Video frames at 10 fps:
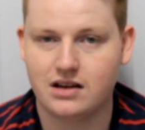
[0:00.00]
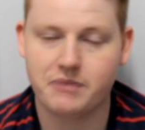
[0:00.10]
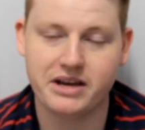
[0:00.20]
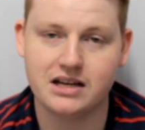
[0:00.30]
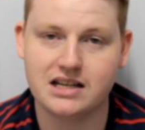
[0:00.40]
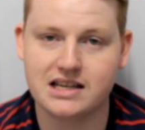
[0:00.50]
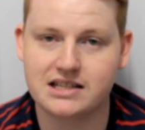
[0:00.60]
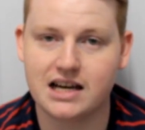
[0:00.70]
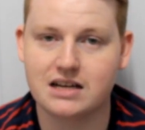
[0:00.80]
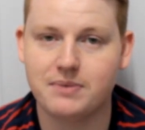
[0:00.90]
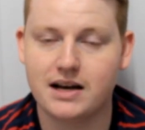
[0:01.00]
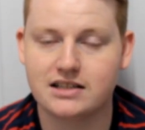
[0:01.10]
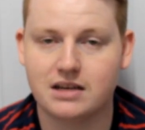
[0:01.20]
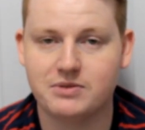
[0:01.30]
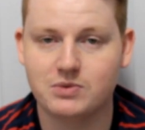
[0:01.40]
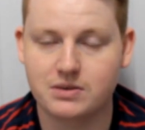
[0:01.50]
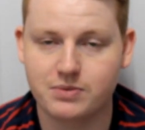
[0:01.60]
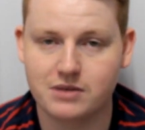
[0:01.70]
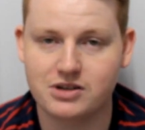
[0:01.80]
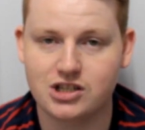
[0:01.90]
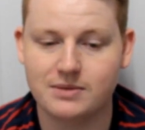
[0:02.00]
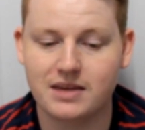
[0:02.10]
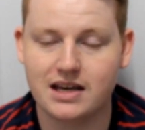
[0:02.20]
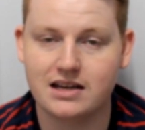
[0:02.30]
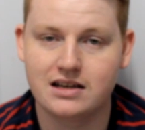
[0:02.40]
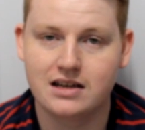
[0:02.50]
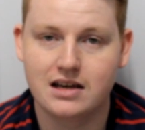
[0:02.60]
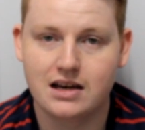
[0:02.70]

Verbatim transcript: I mean, it's hard to pass up. He's won a premiership there.